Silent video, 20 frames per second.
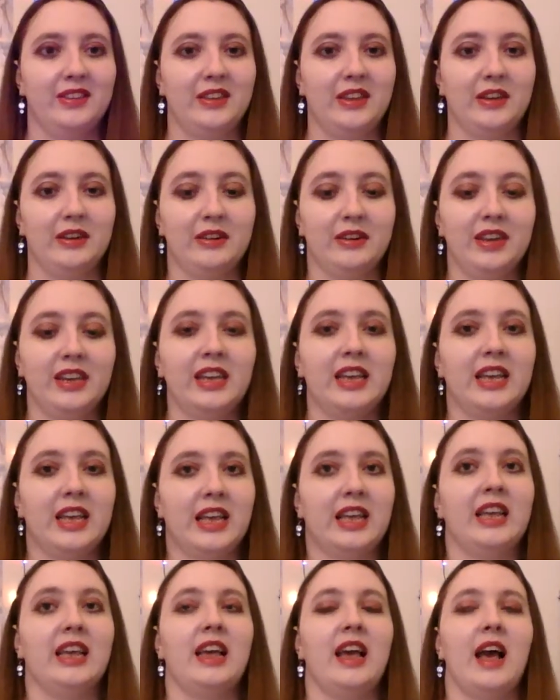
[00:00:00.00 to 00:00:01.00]
scary.
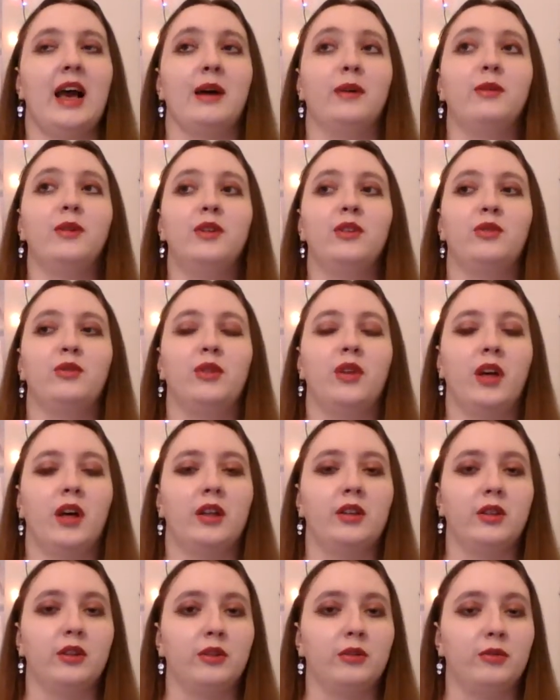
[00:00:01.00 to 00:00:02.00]
Eh, I was
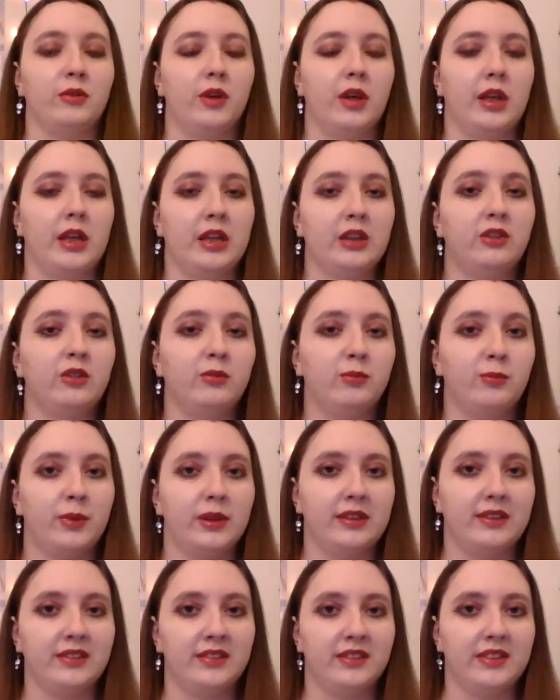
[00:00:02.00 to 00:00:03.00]
on the edge of
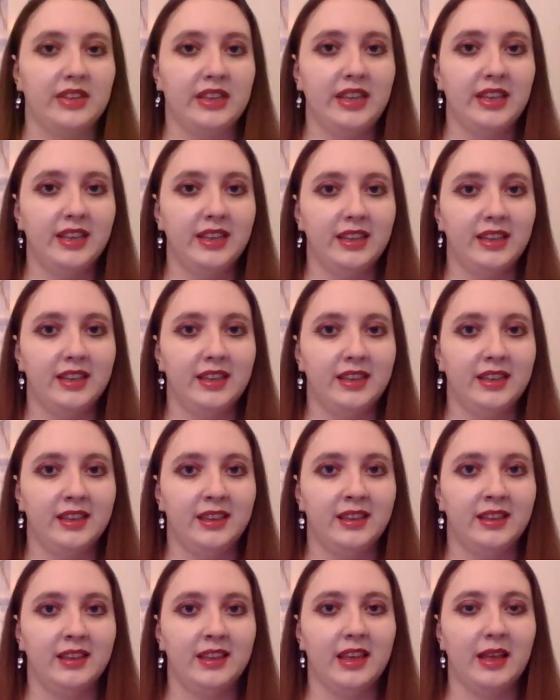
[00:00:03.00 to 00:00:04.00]
my seat,
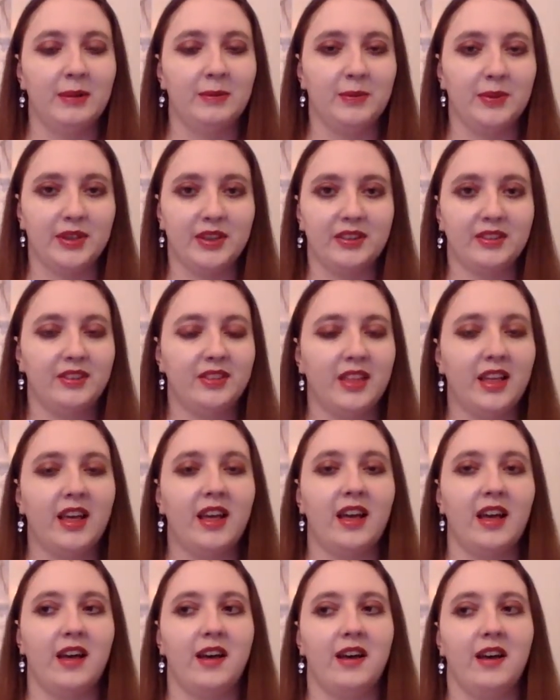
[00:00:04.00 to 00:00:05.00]
and because that,